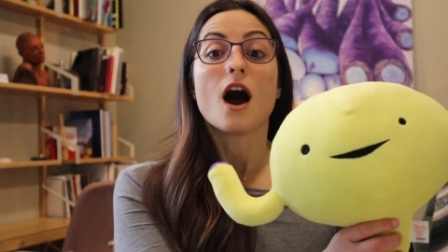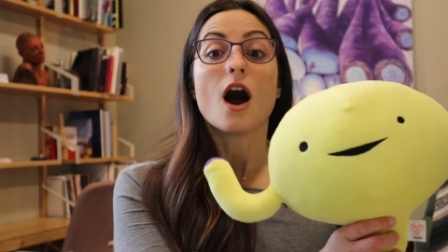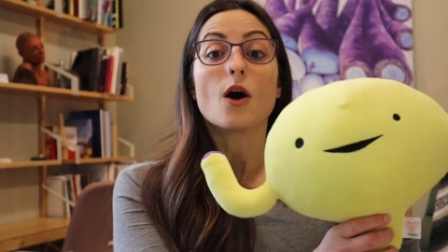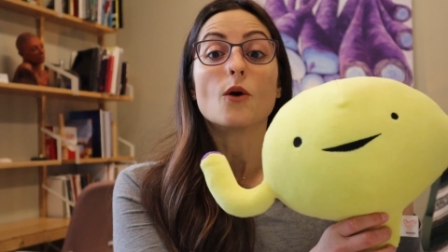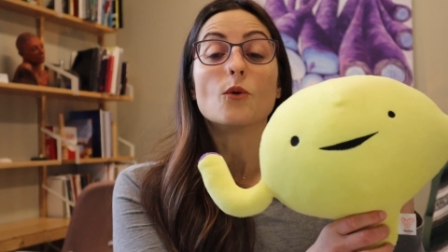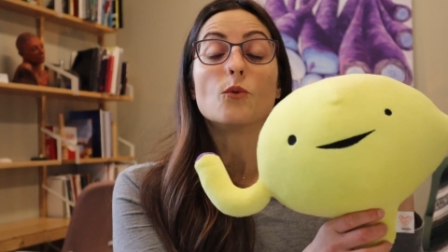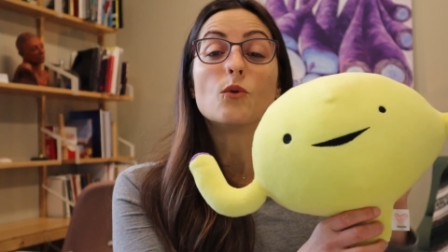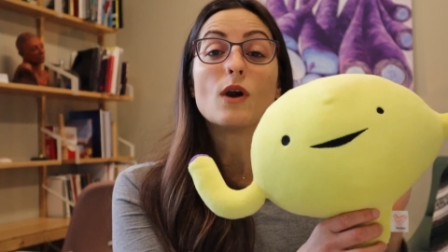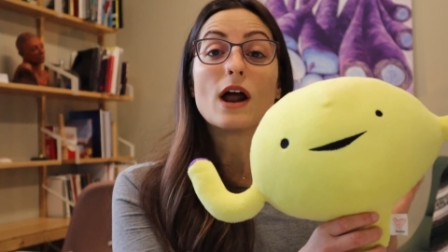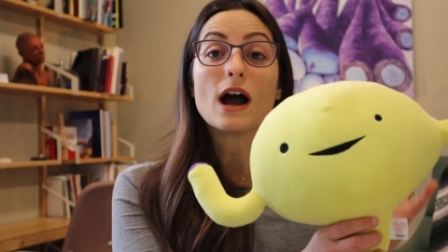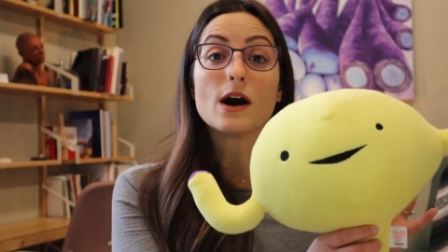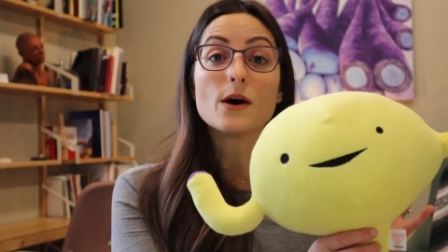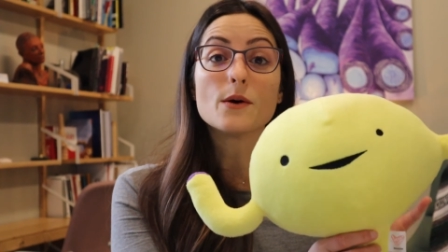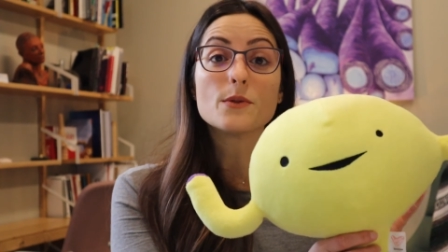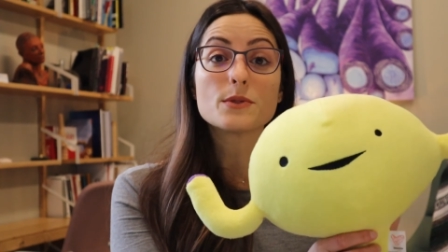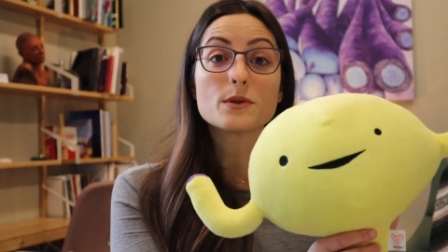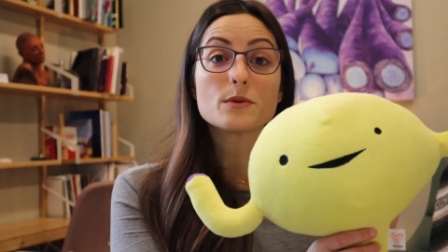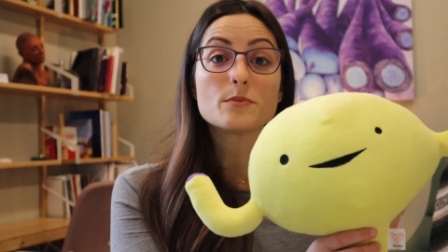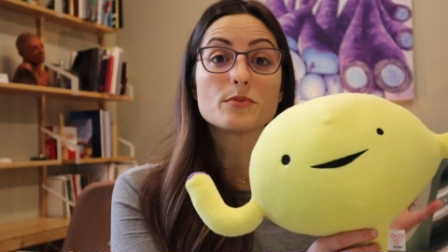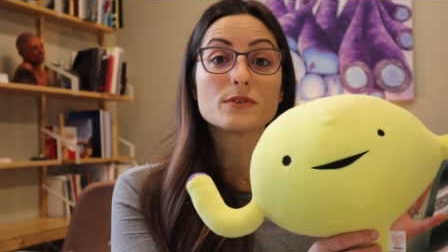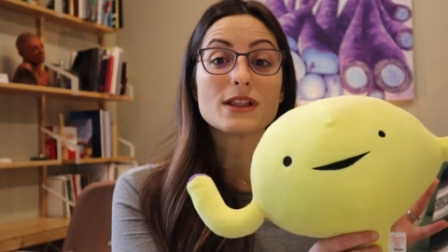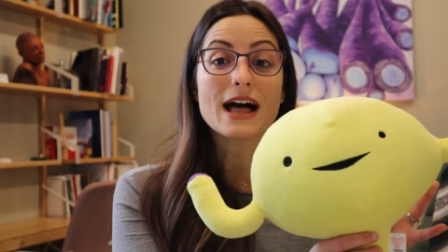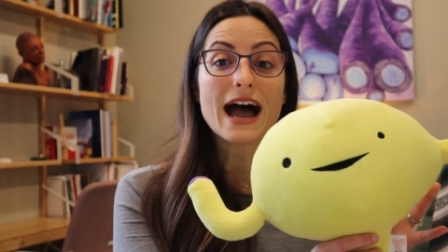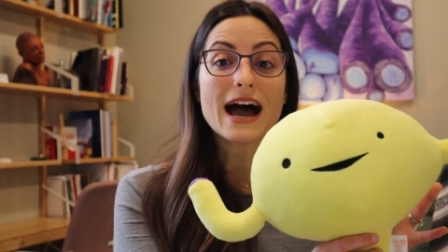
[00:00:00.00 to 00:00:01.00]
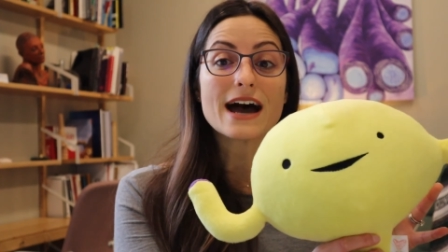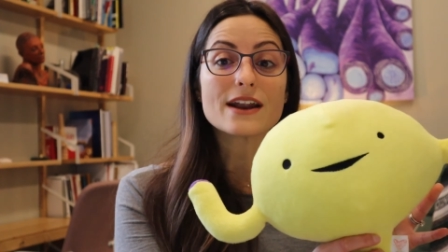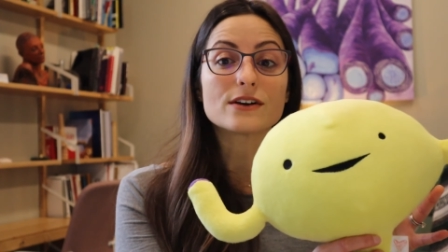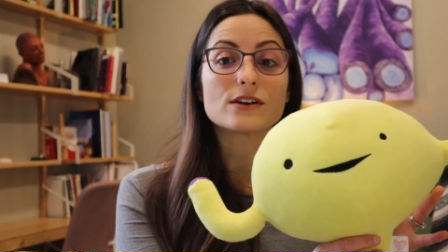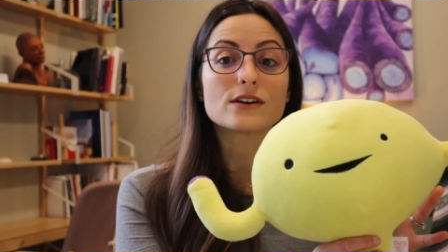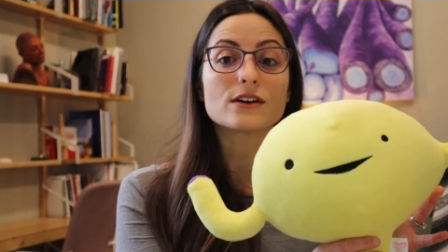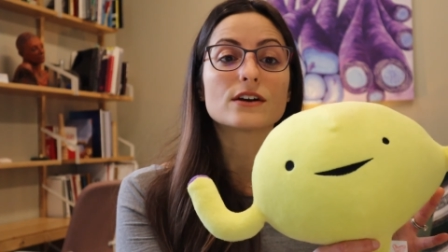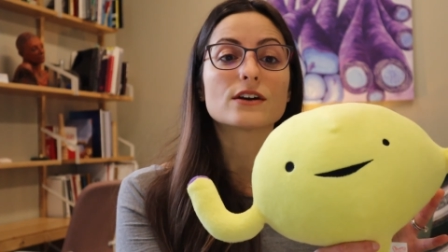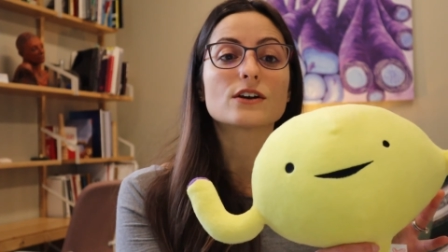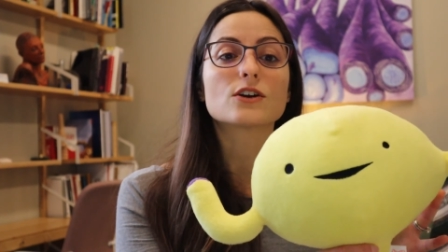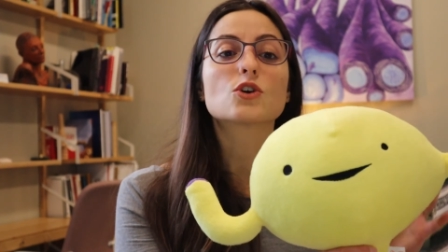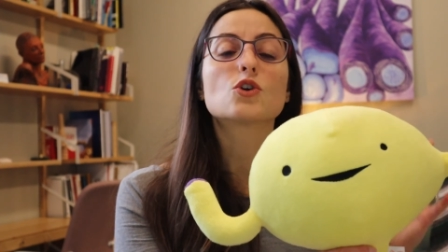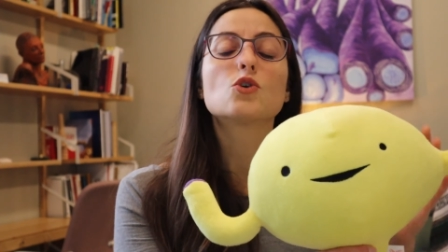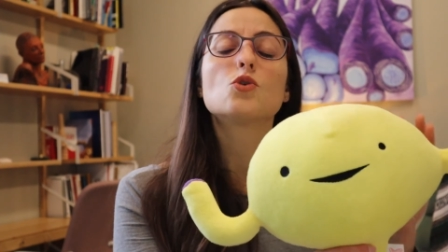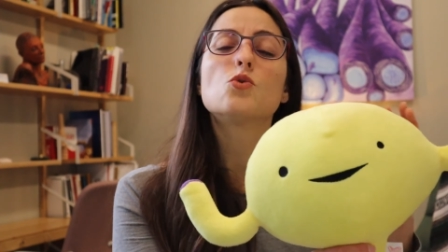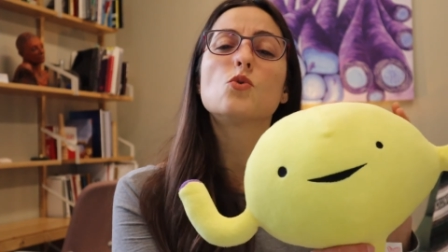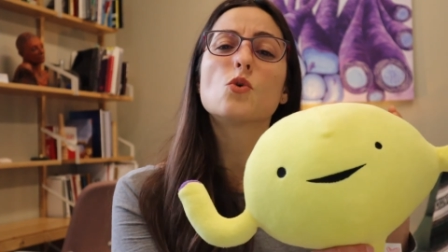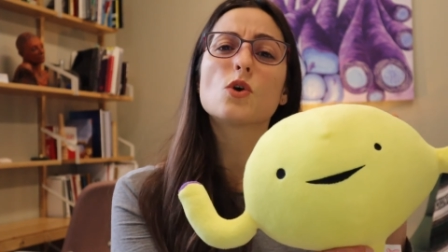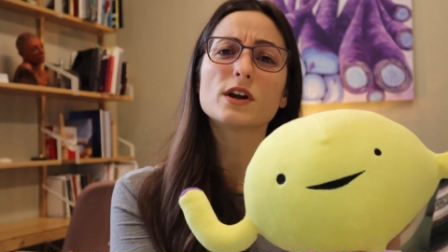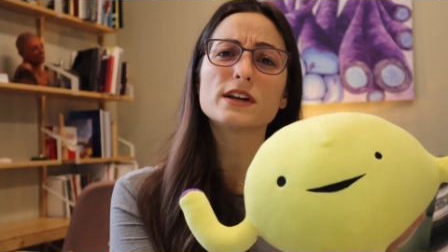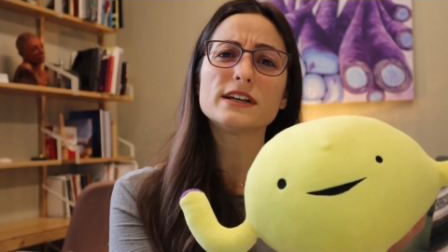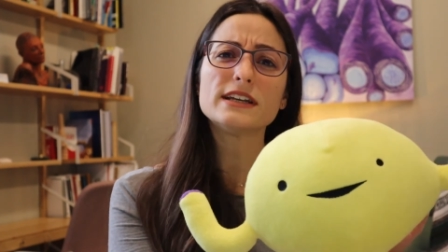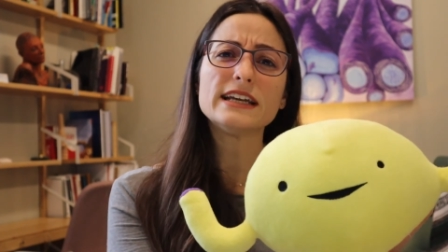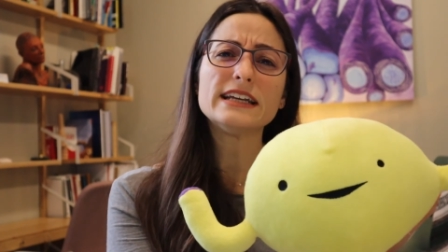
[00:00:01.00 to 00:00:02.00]
around the bladder
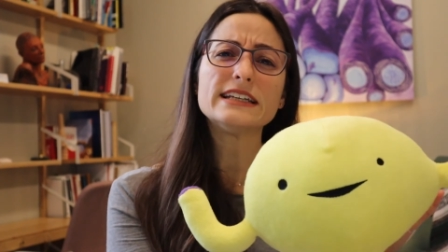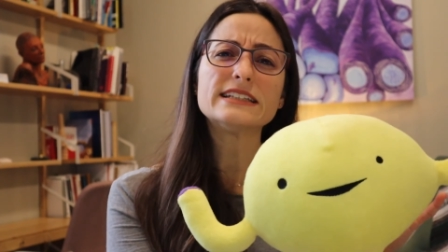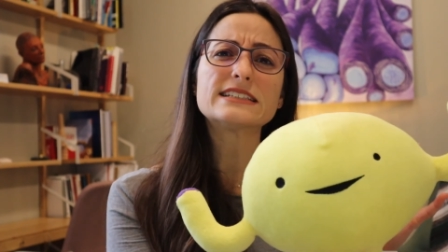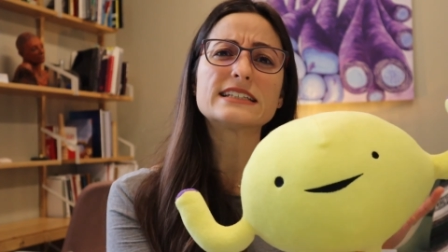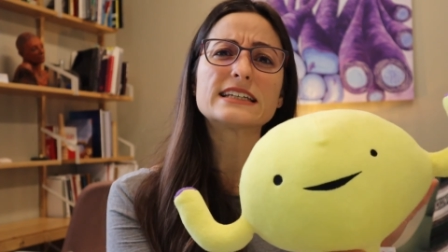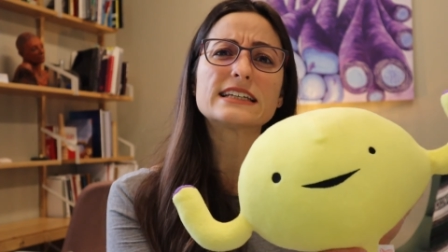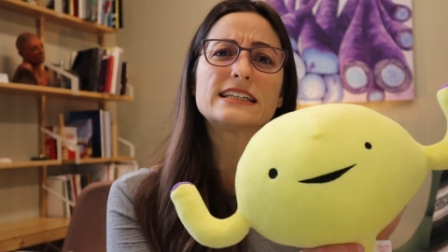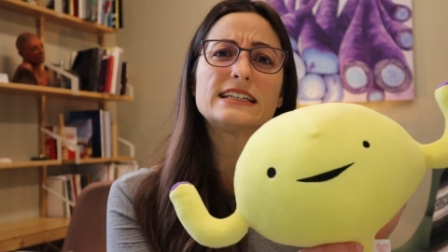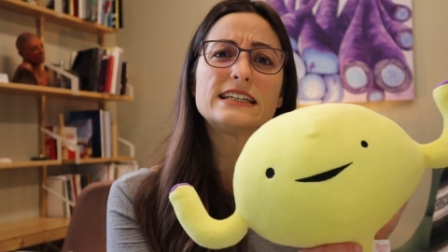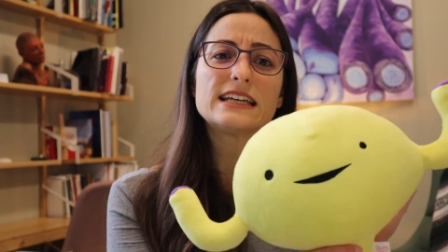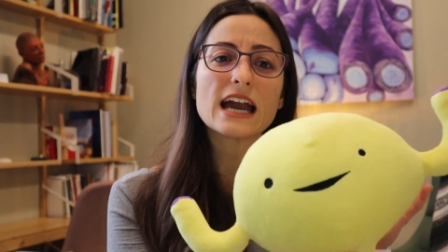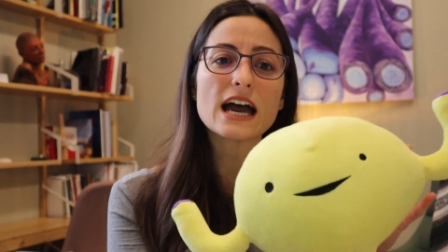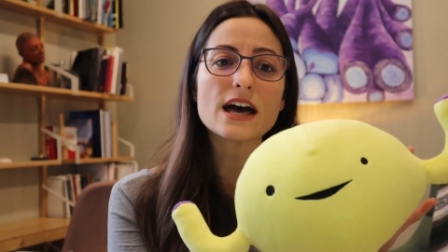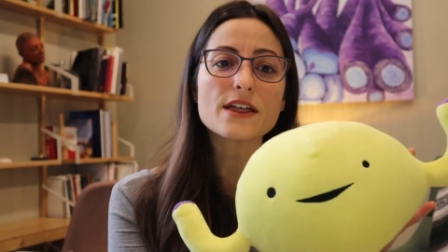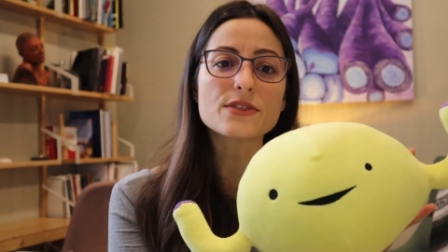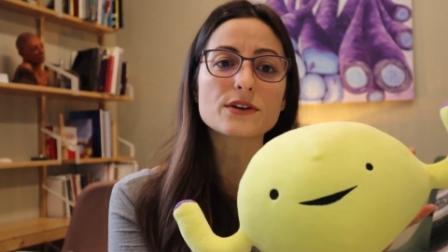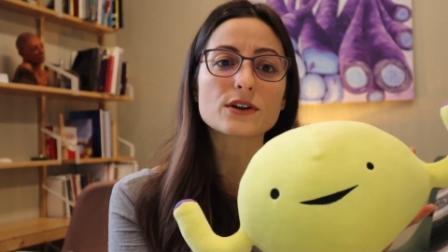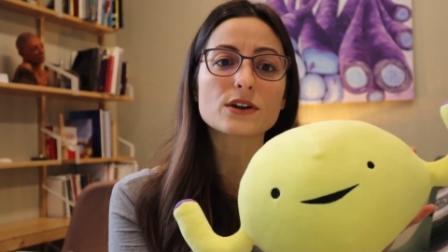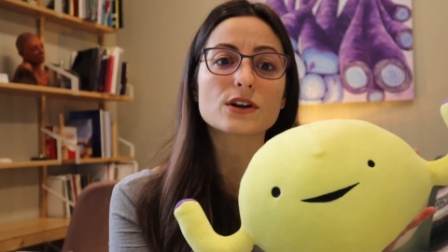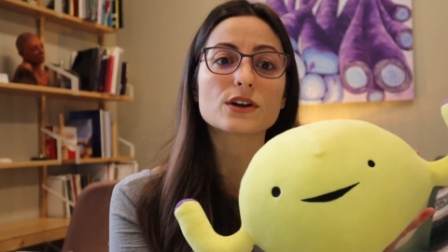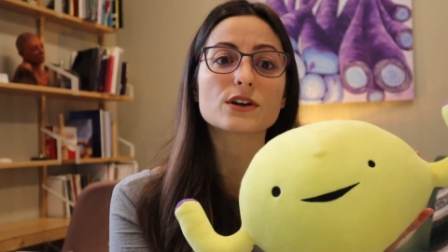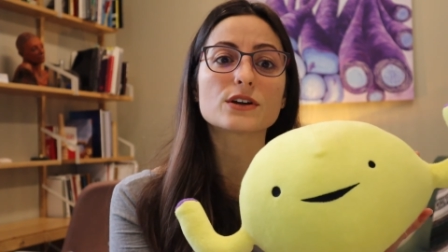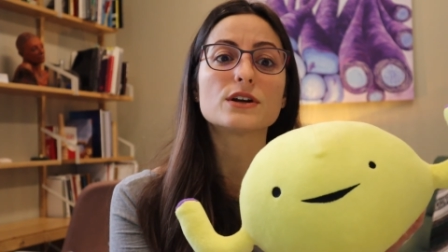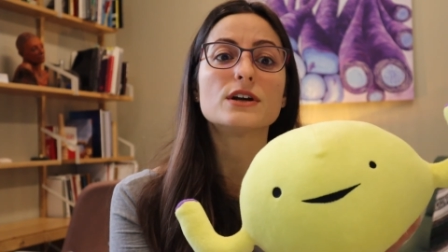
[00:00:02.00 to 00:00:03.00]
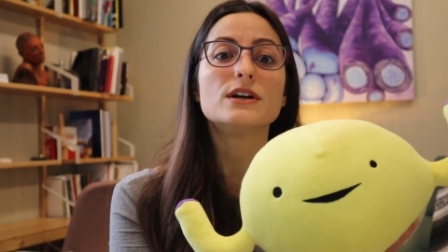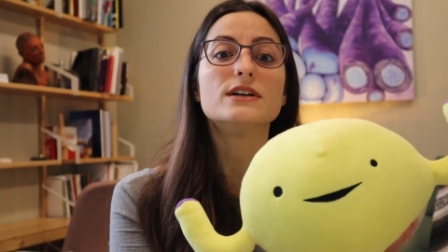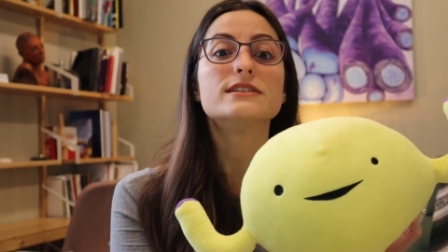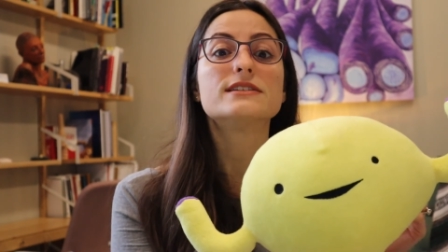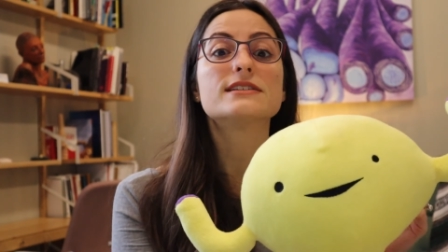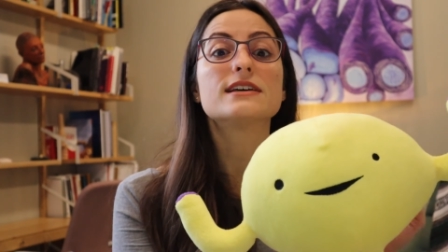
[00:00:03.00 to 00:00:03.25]
coordinate together